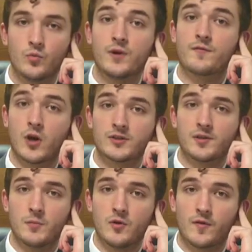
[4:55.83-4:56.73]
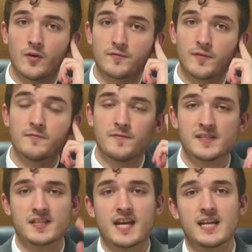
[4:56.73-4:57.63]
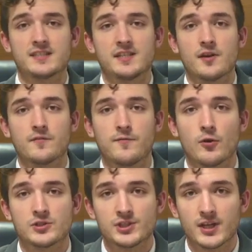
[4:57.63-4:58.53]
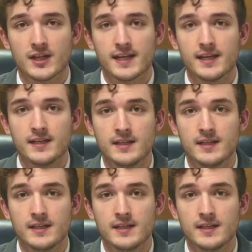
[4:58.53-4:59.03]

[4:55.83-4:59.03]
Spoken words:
We've got to move on from physicality, unfortunately.